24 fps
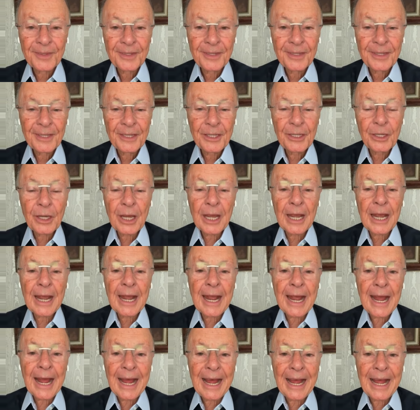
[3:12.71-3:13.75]
which
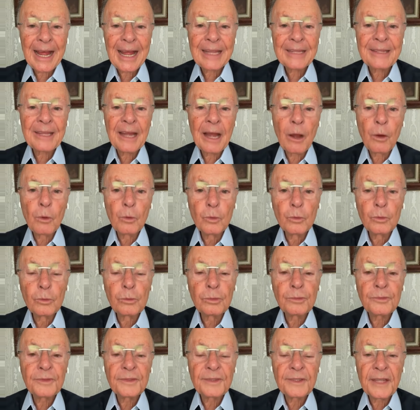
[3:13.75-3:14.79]
every
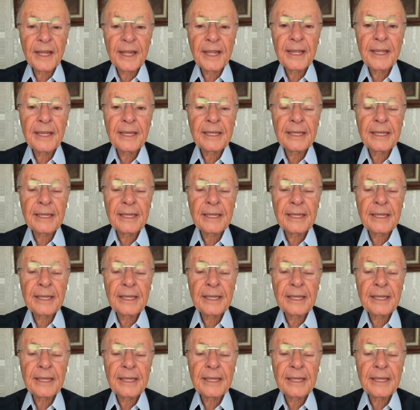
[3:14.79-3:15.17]
person